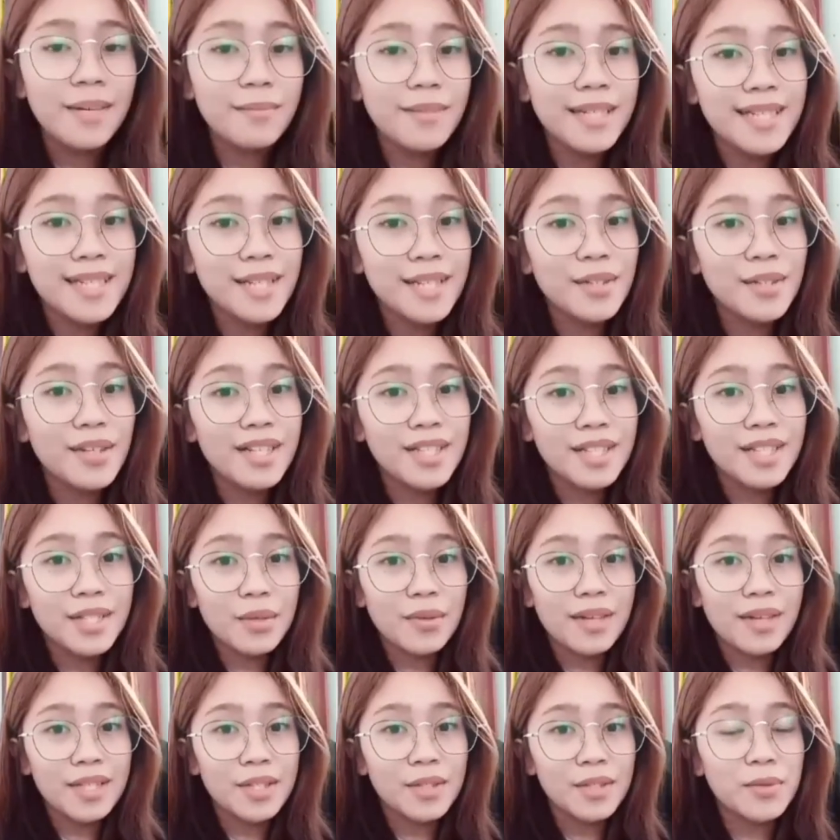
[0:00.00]
Hi, Vincent. To
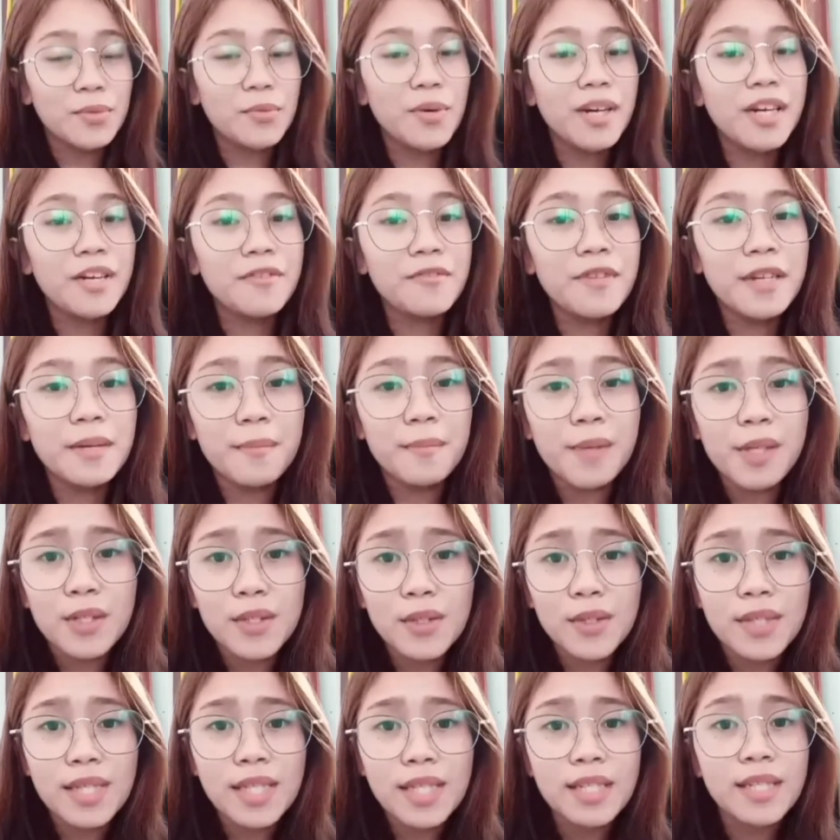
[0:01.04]
answer the question, why are
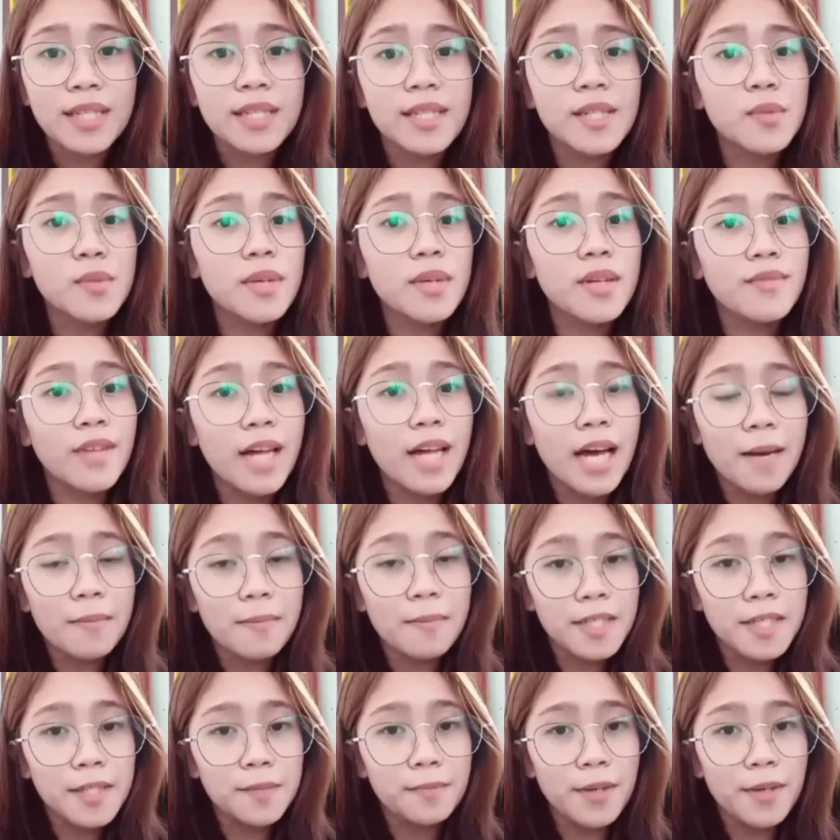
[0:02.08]
Filipinos considered as one of the
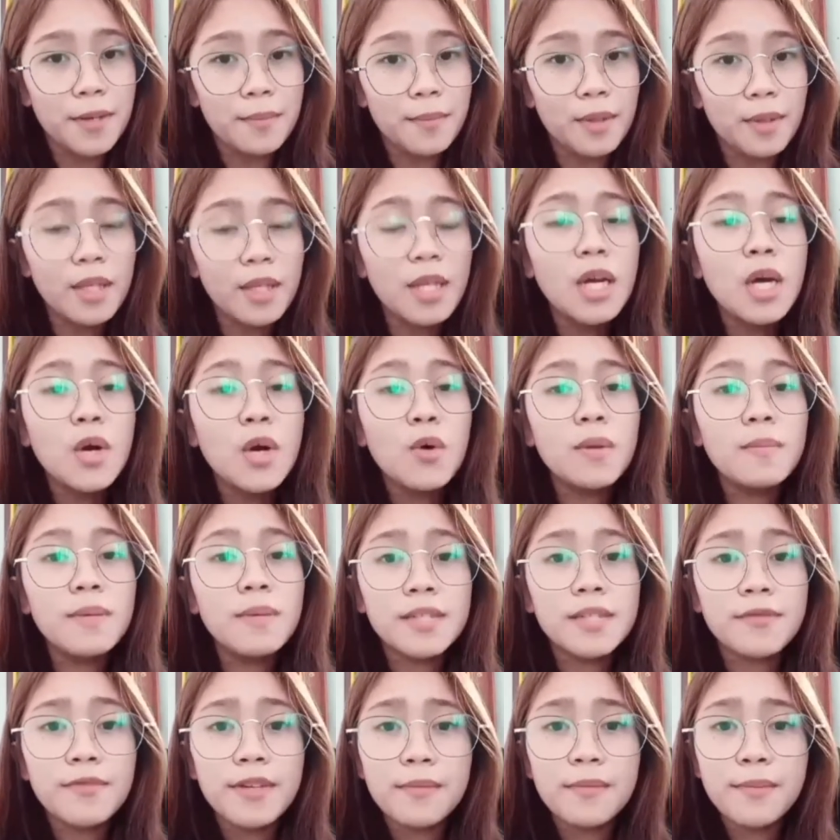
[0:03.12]
happiest people?
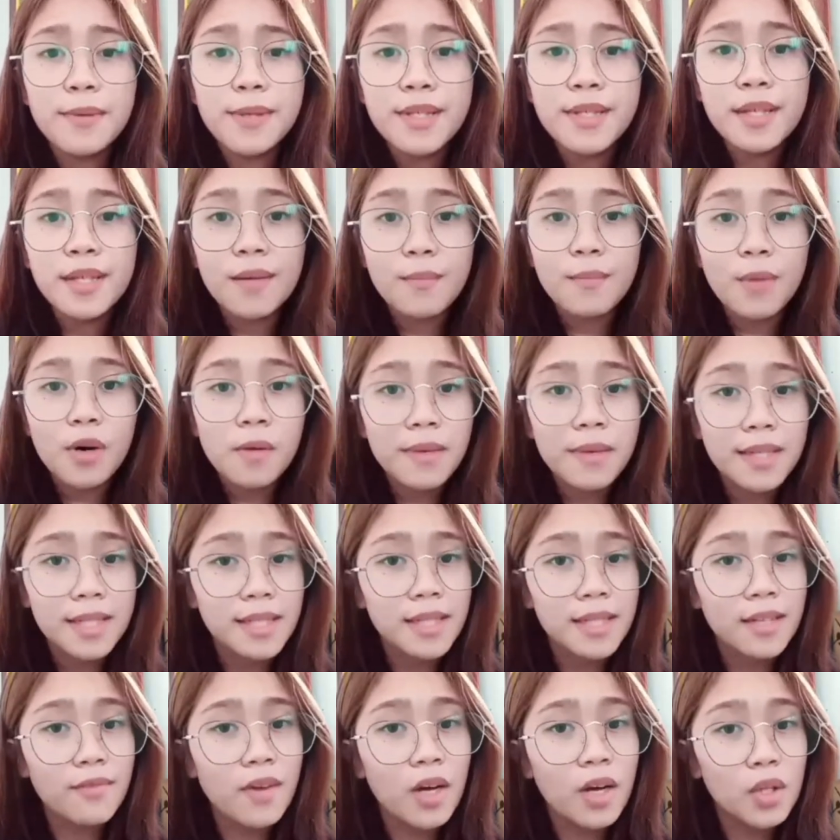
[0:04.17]
Well, because Filipinos have more
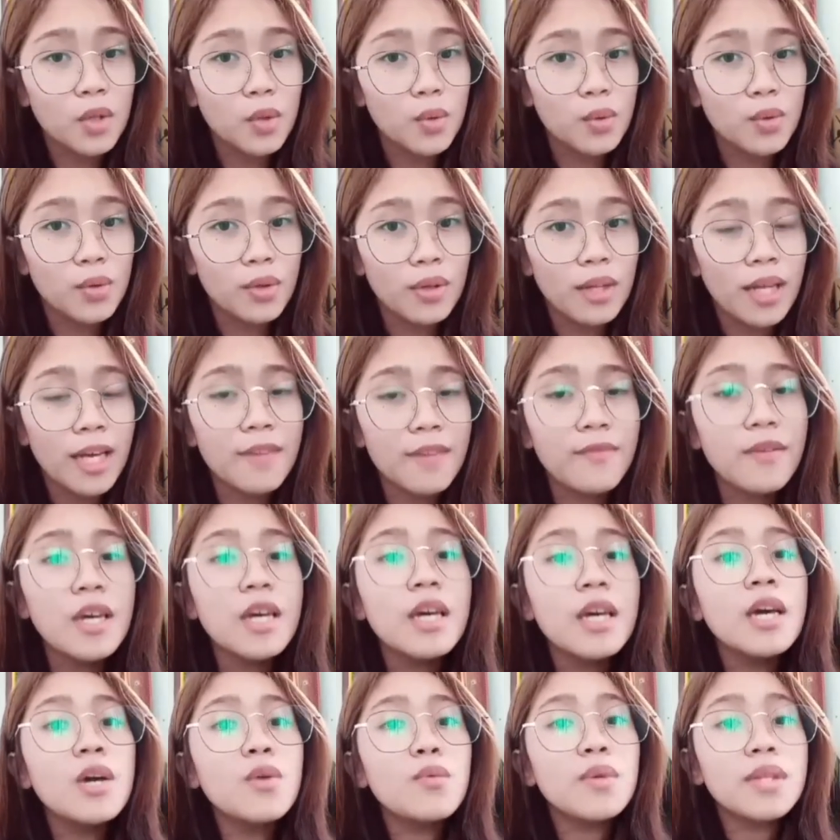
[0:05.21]
positive outlook to life
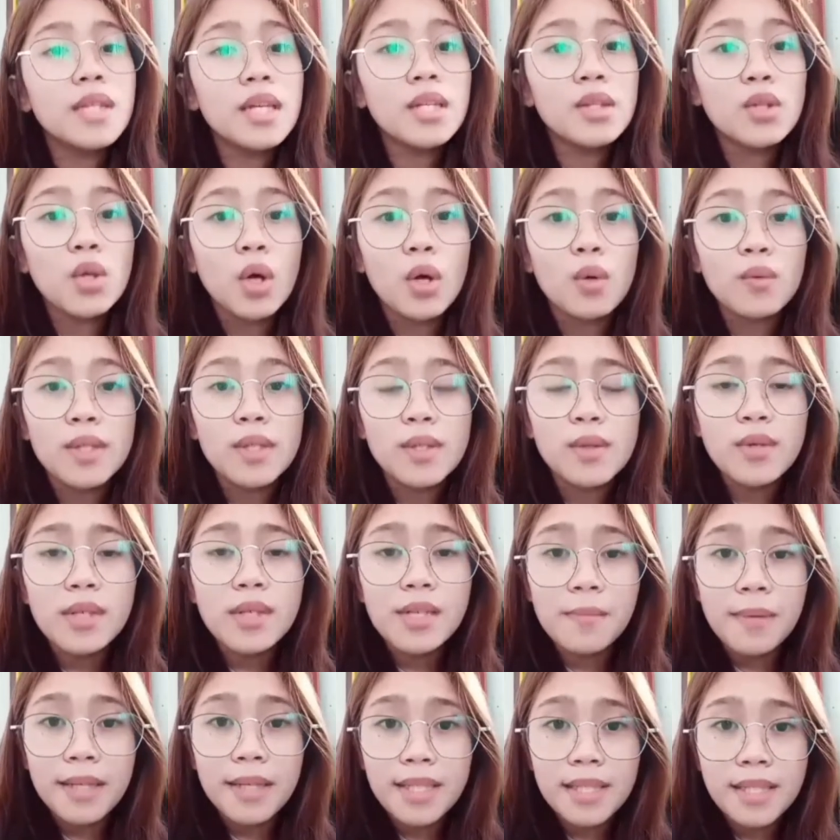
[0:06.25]
we tend to always
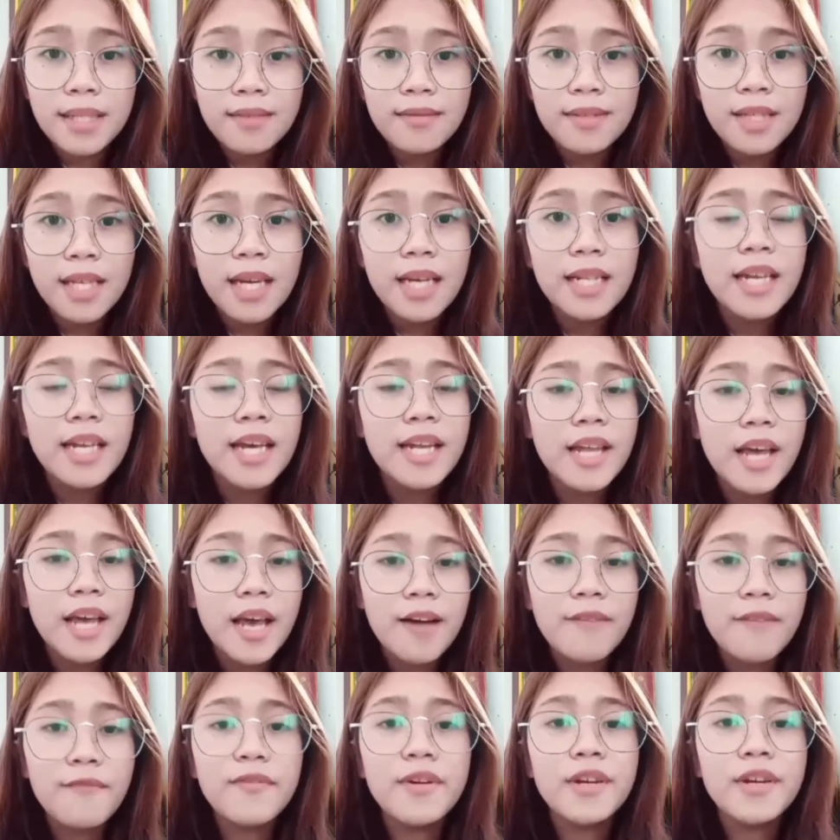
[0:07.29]
look on the positive side
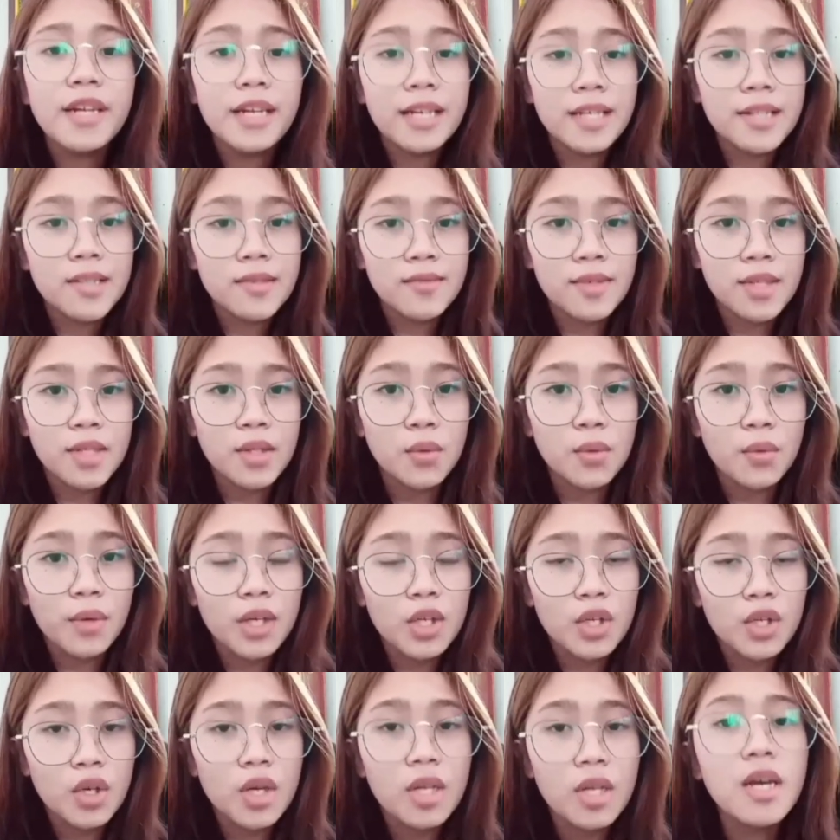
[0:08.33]
and every negative
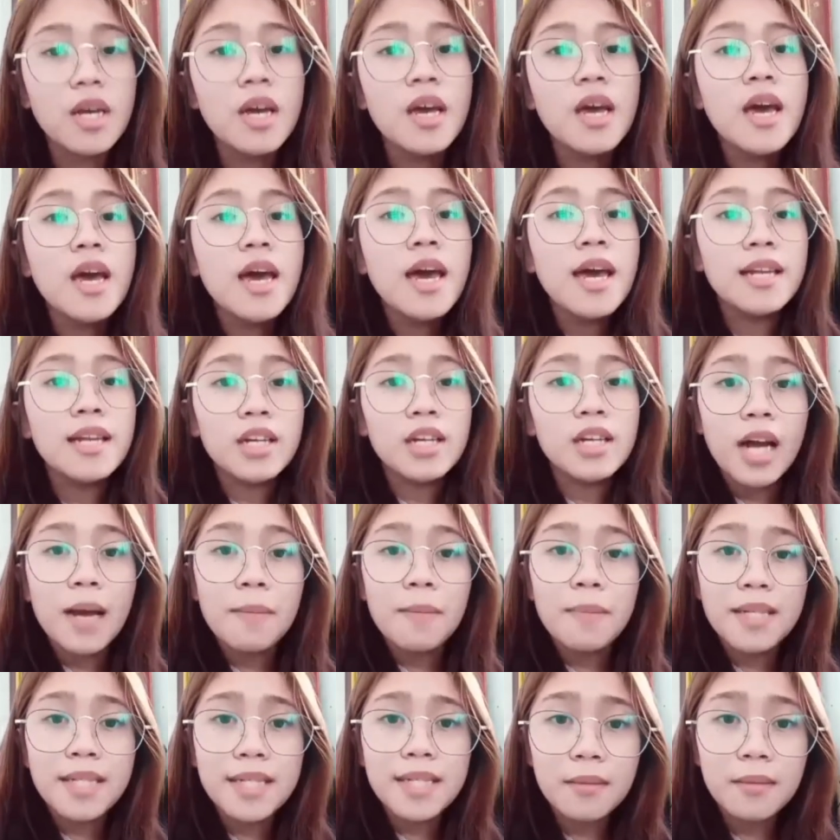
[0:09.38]
situation, and our
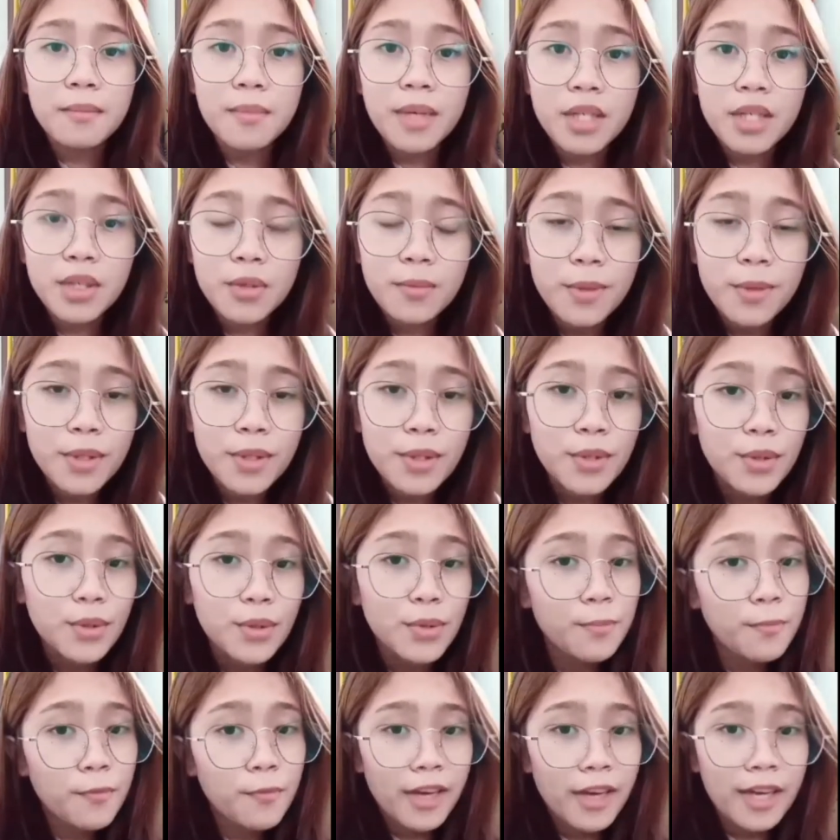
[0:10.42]
happiness can be
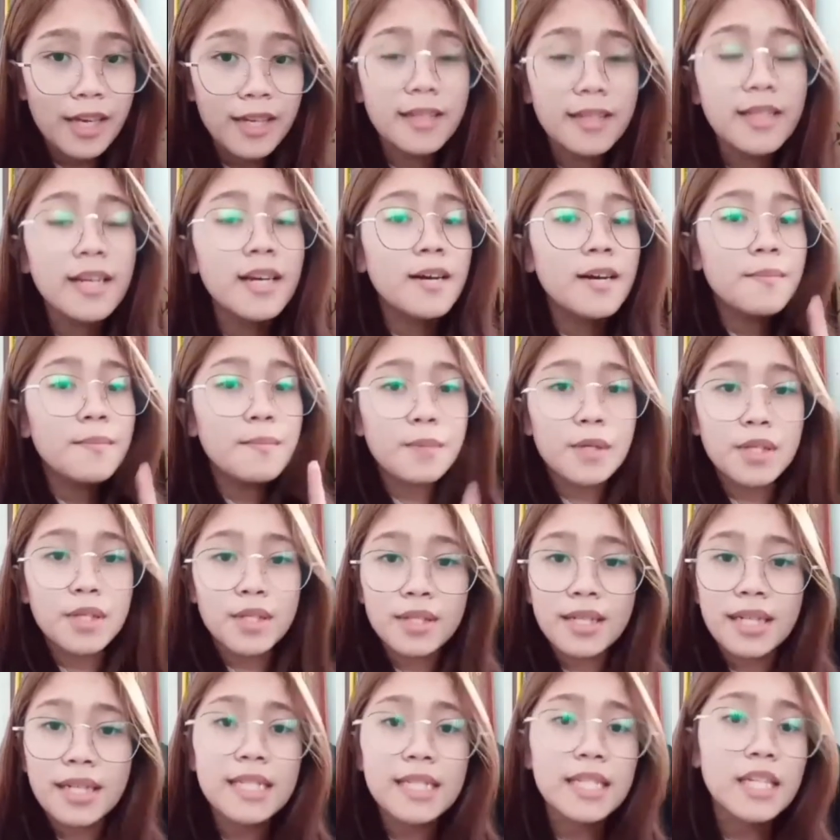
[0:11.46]
attributed to faith,
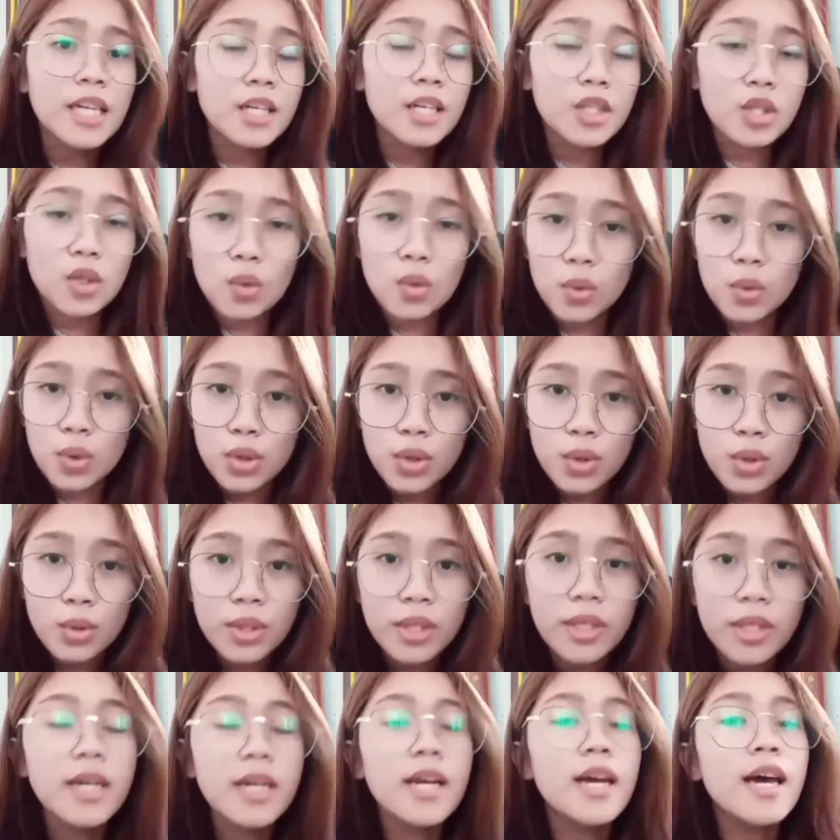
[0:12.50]
personality, and
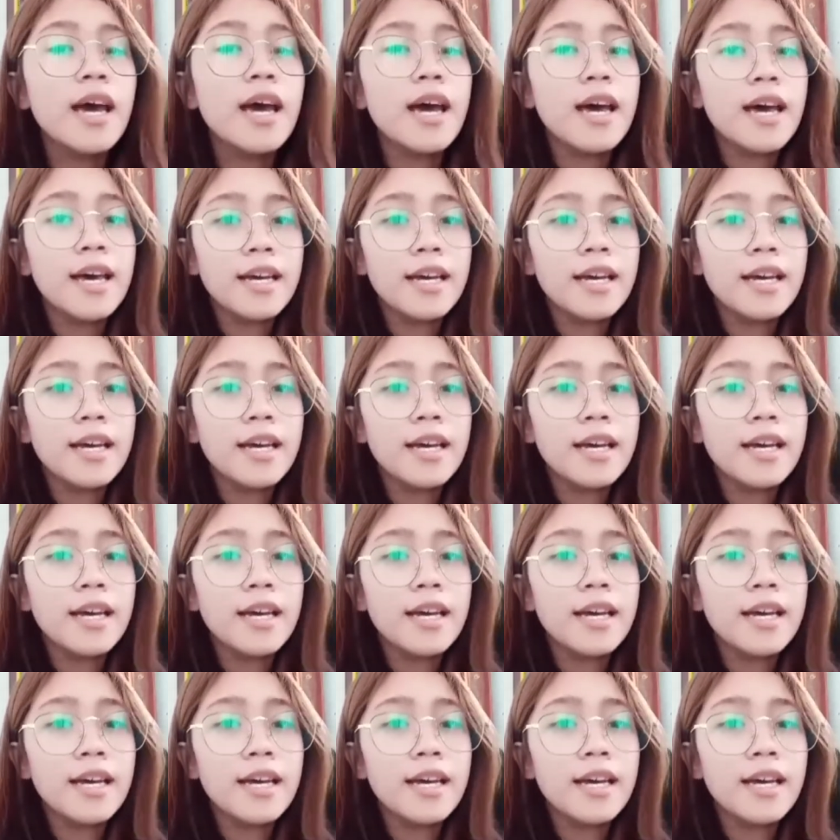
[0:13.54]
culture.